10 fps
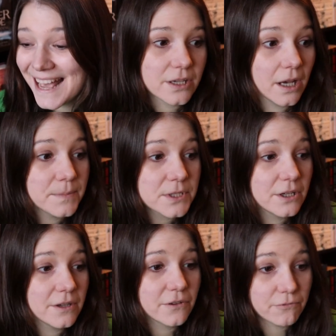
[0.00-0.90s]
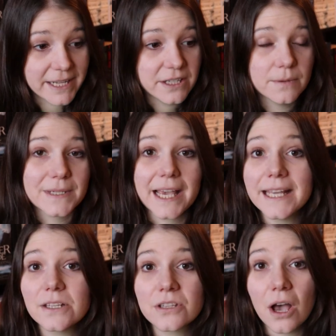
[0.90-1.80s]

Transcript: In terms of reading updates,